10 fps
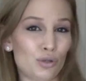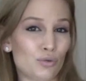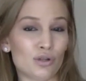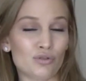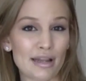
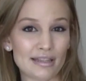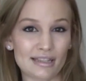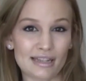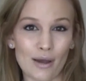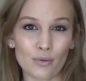you can dress
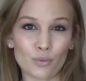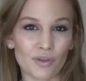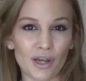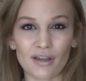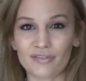it down
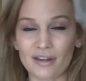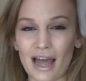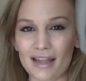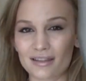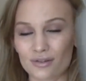with like
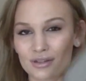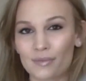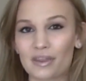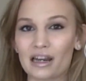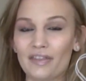flats or
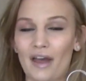something like